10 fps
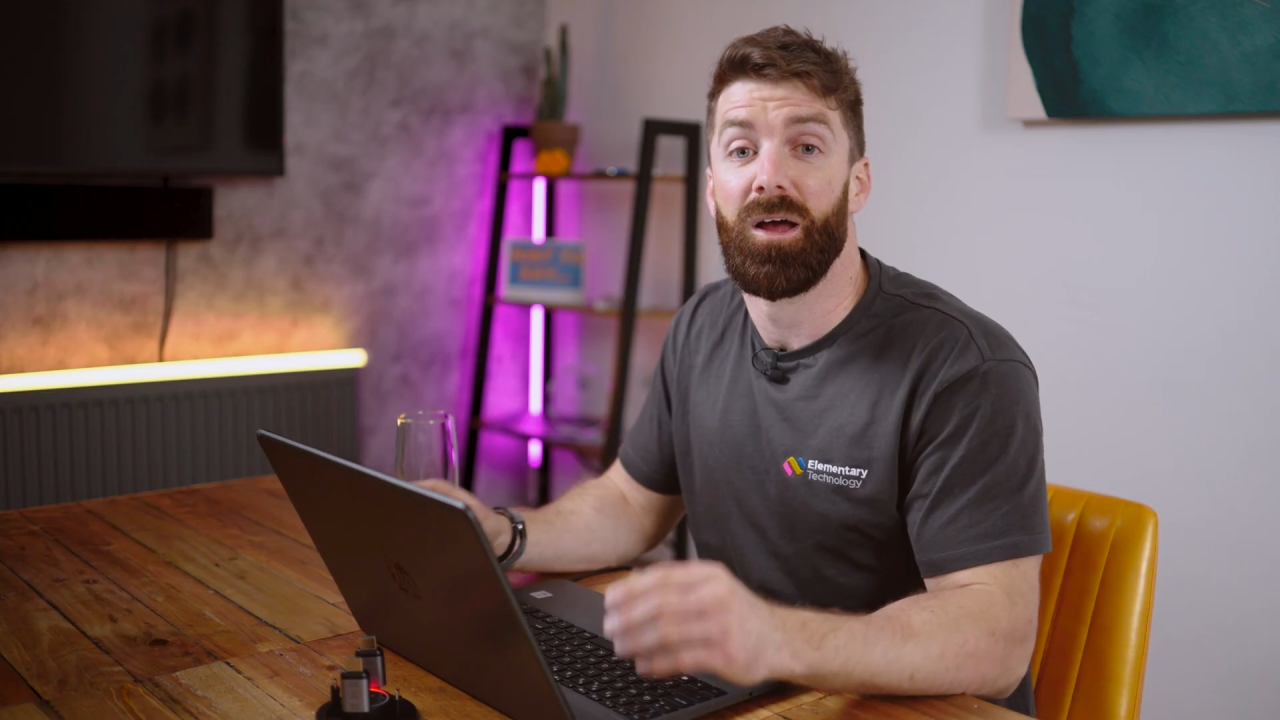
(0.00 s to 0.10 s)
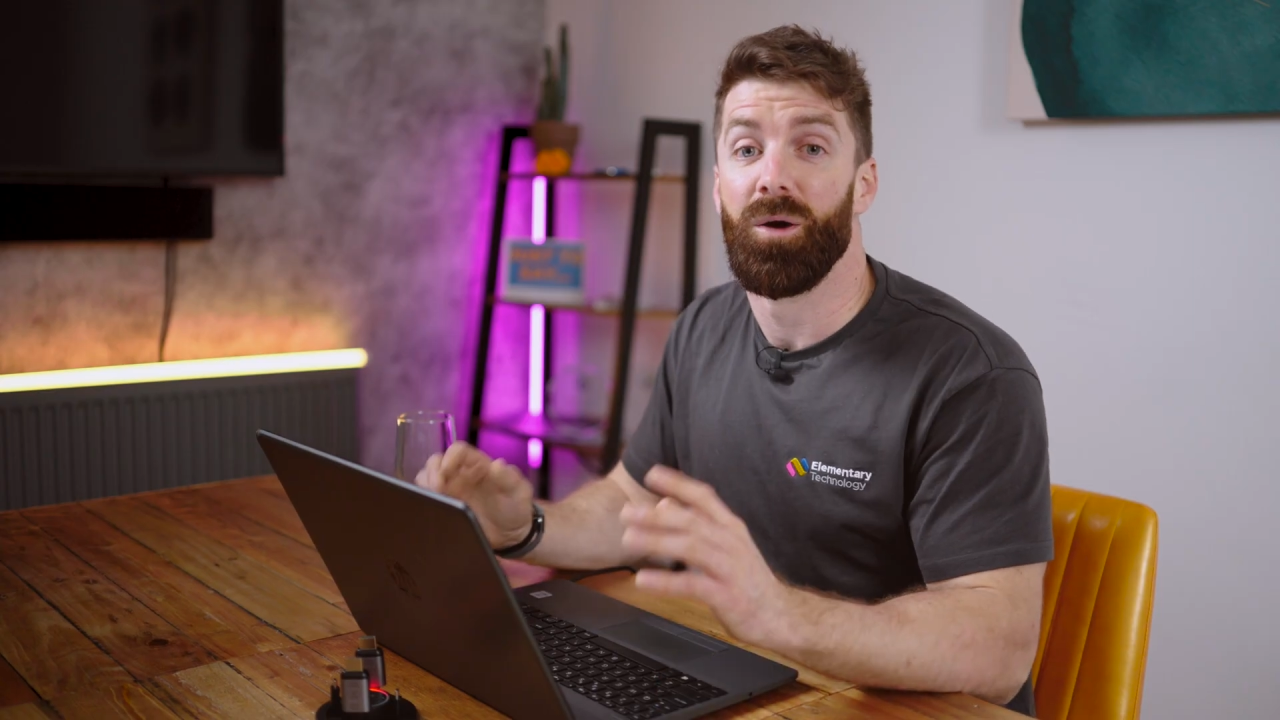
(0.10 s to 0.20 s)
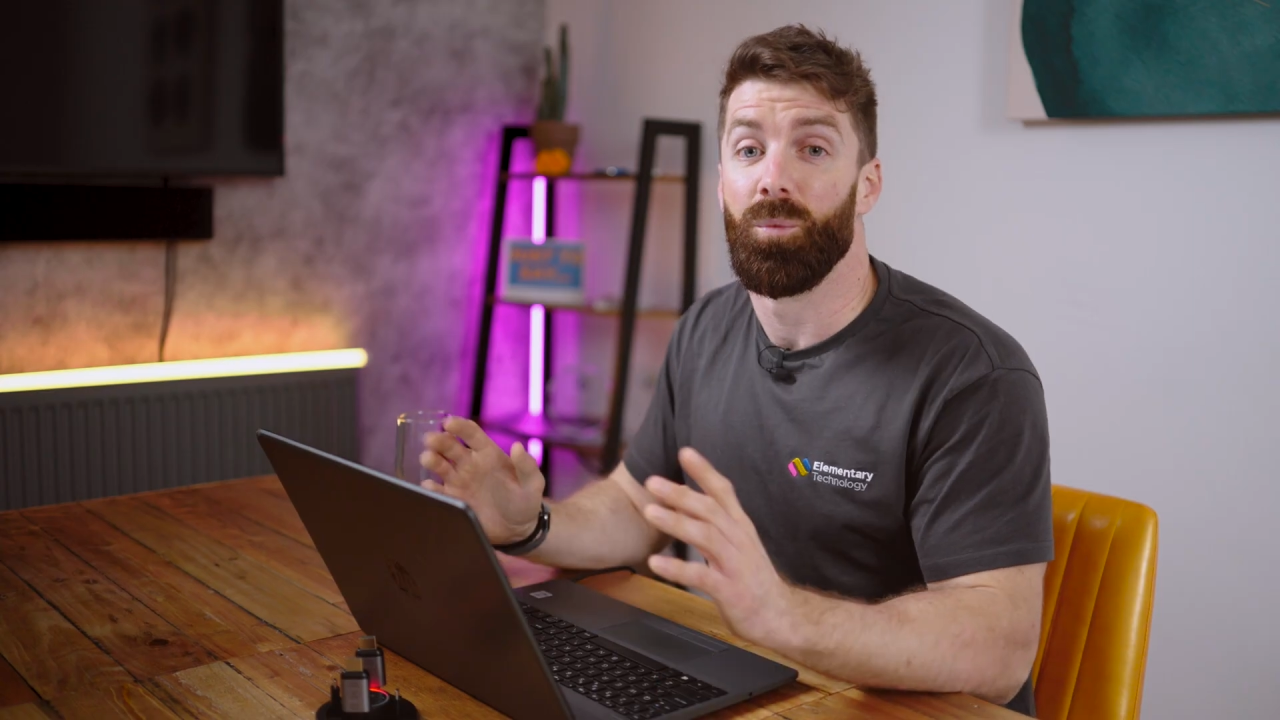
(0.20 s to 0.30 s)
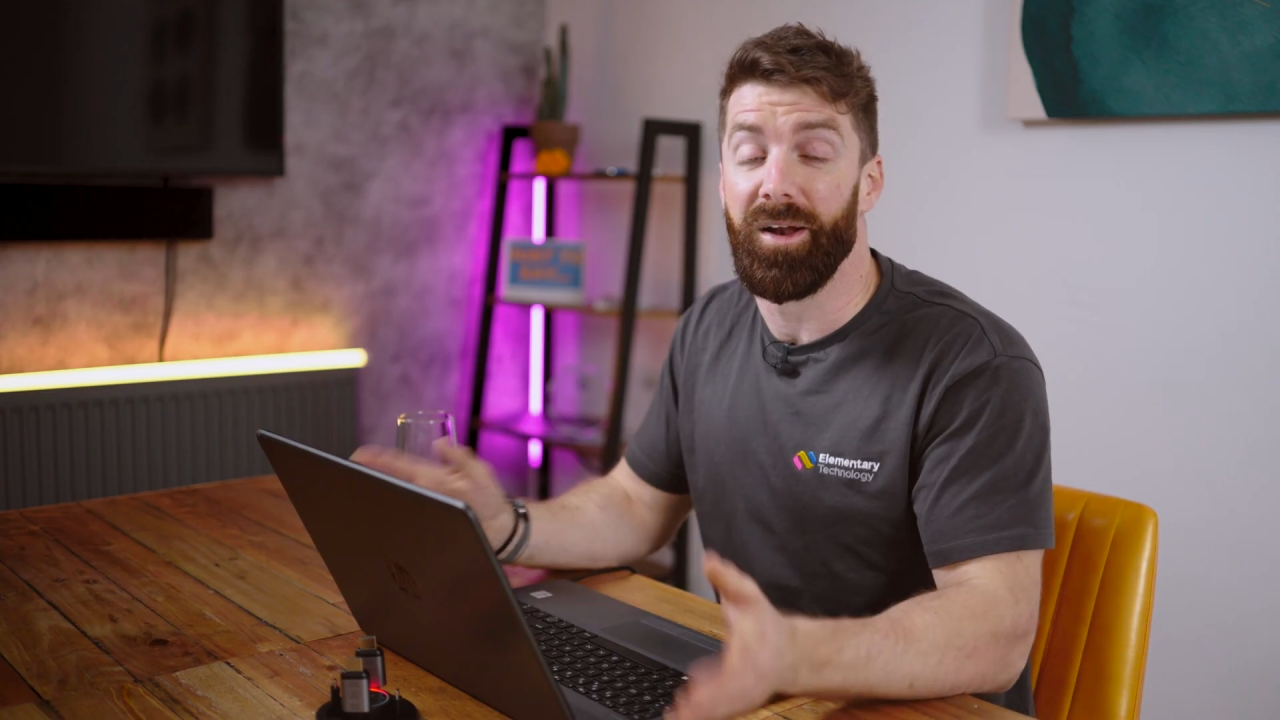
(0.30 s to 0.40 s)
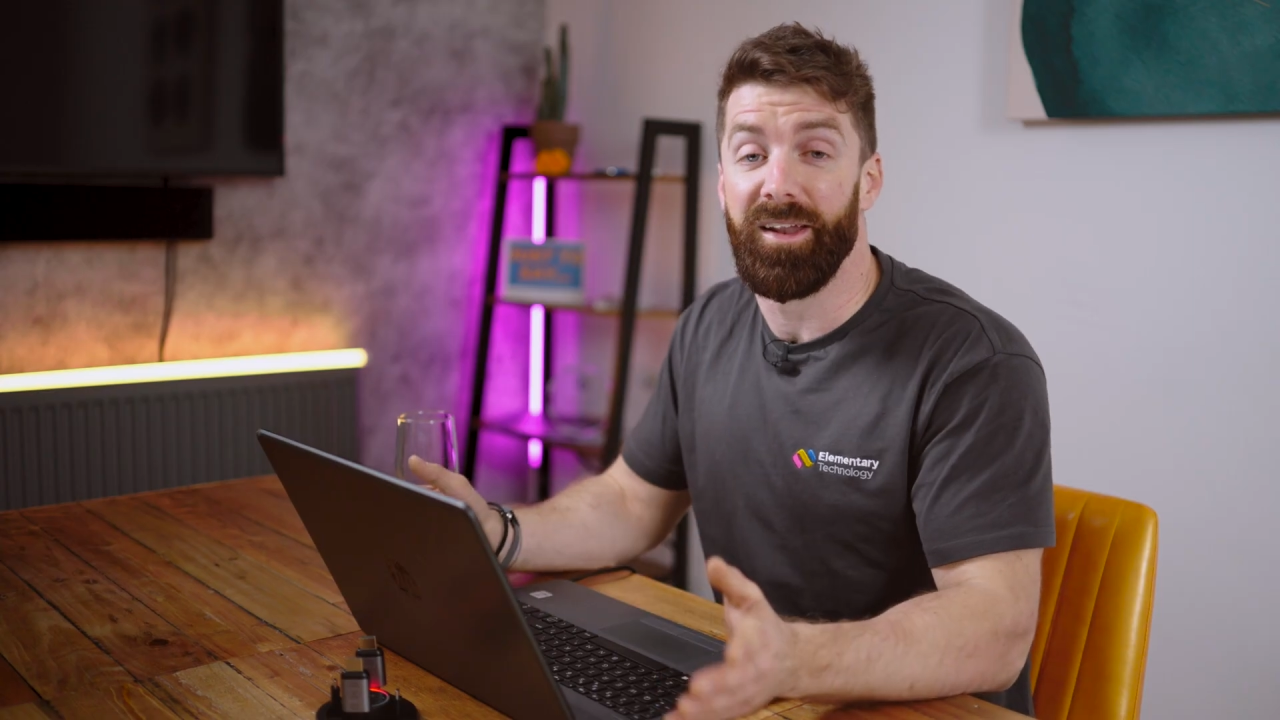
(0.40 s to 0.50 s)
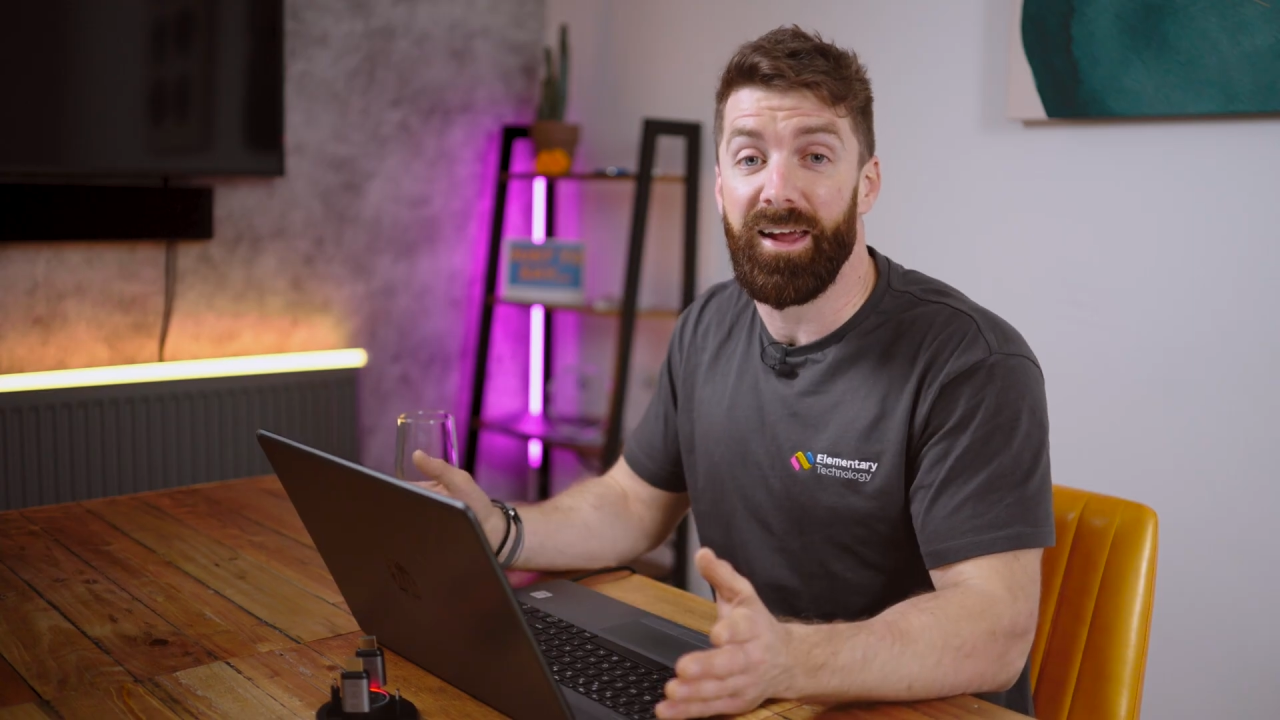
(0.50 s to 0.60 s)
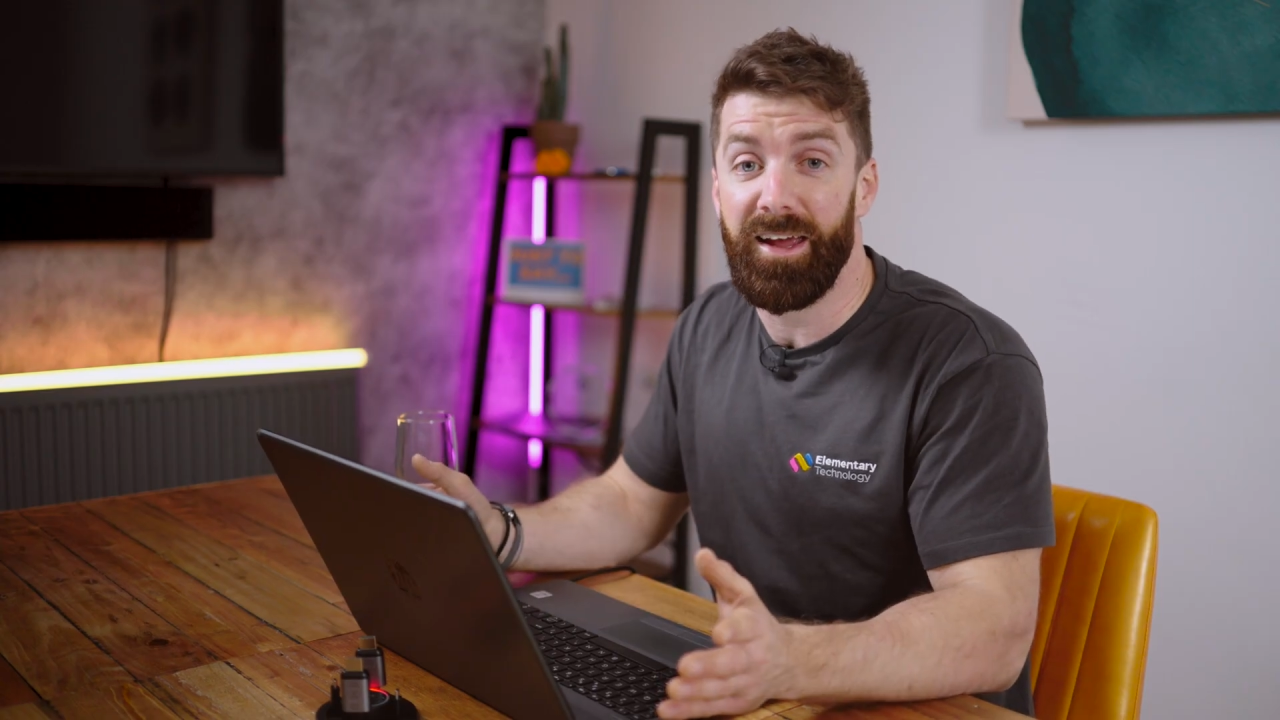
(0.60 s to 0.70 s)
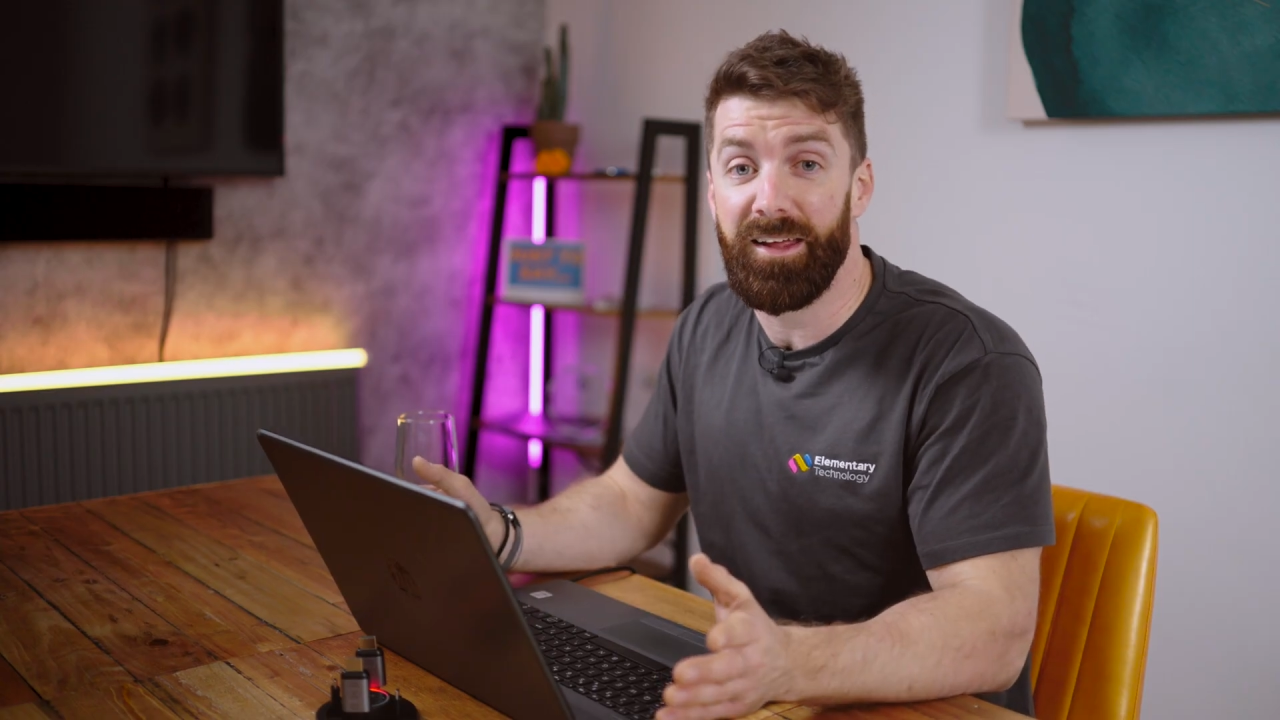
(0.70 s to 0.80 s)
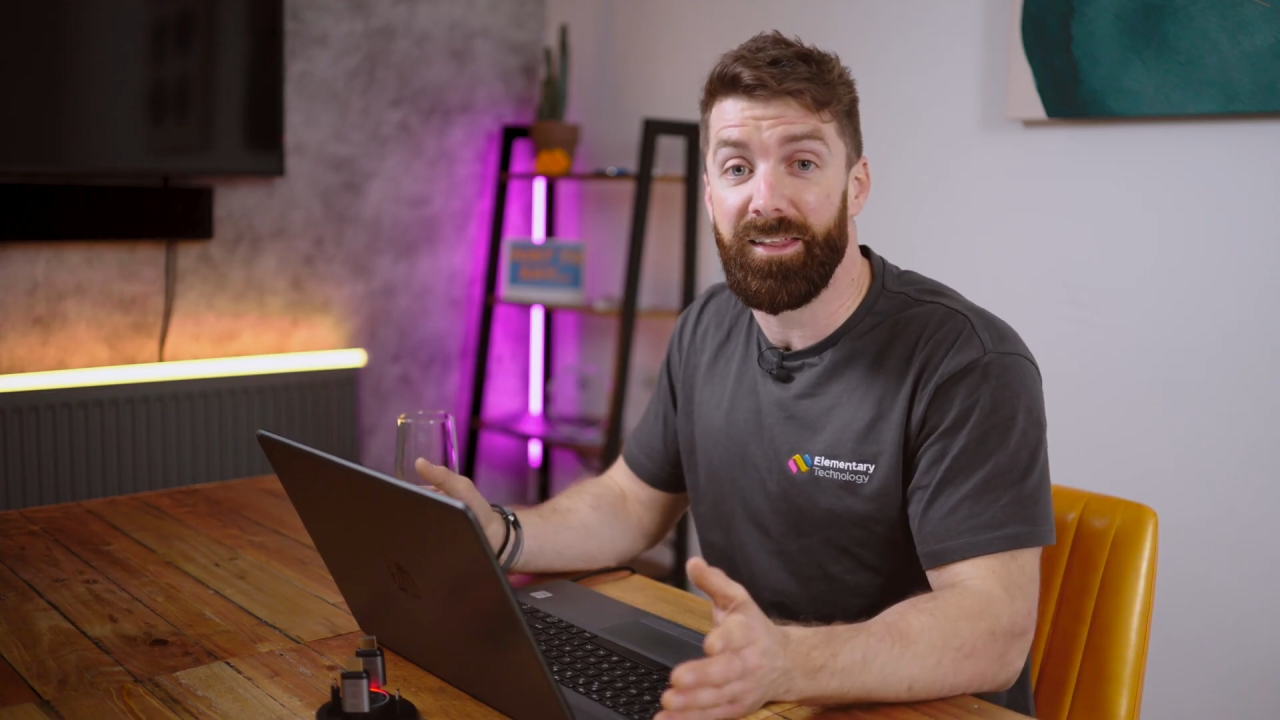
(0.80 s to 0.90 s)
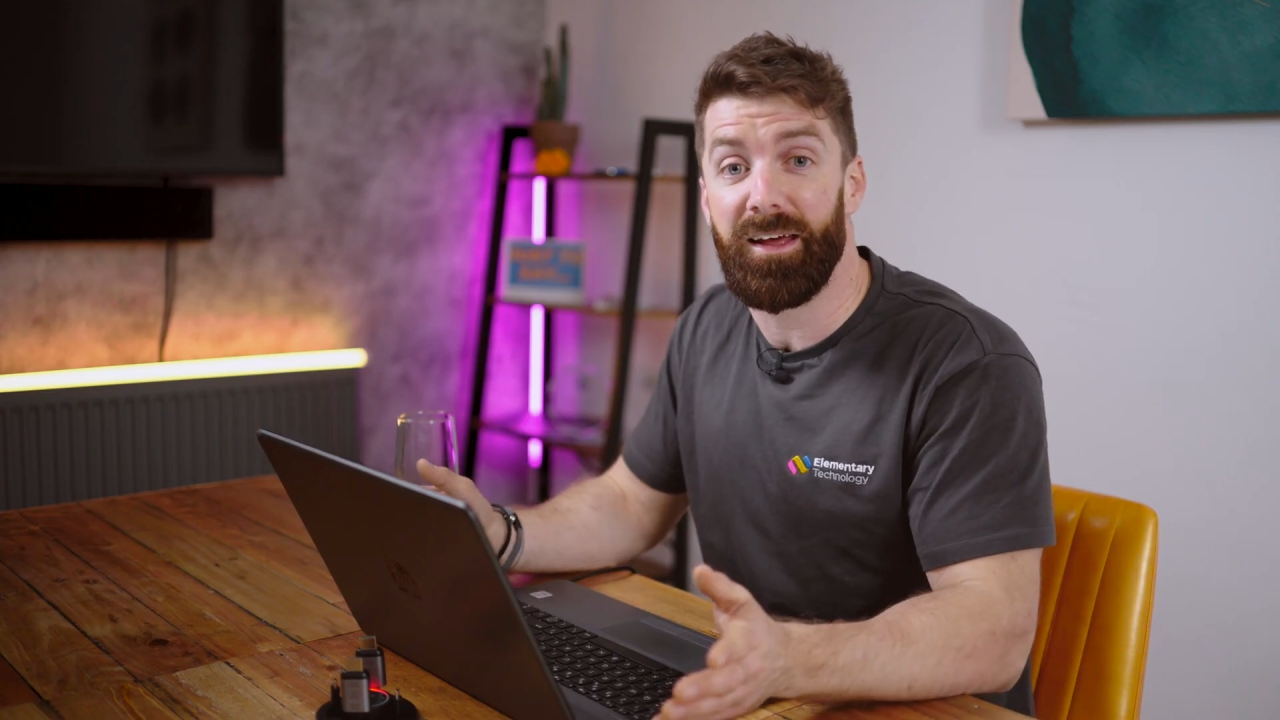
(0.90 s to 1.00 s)
When they
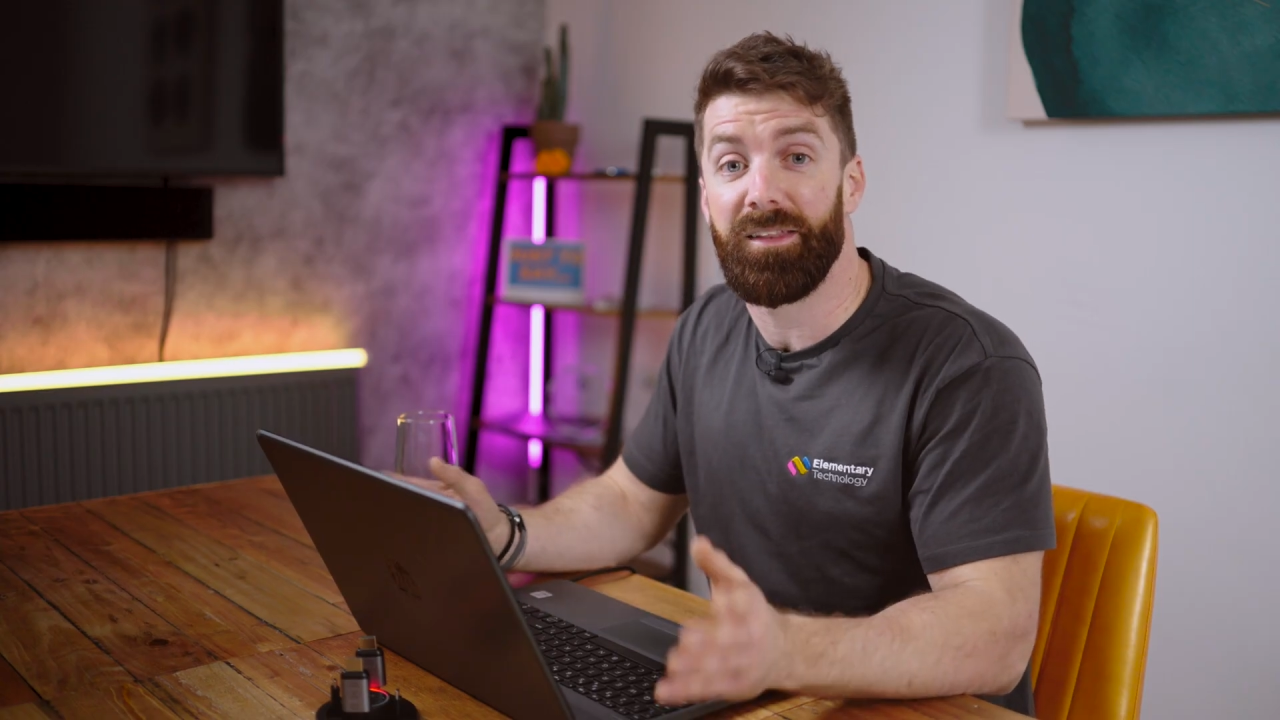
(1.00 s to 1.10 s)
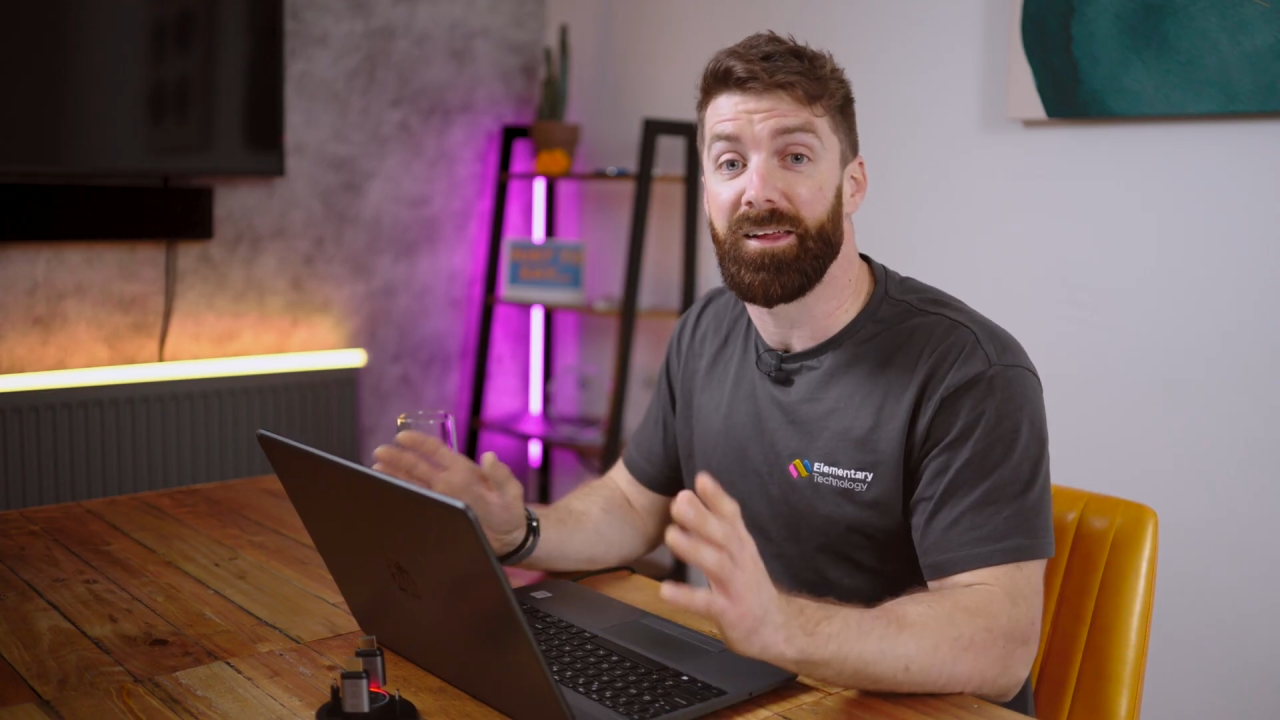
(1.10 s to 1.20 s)
hear that,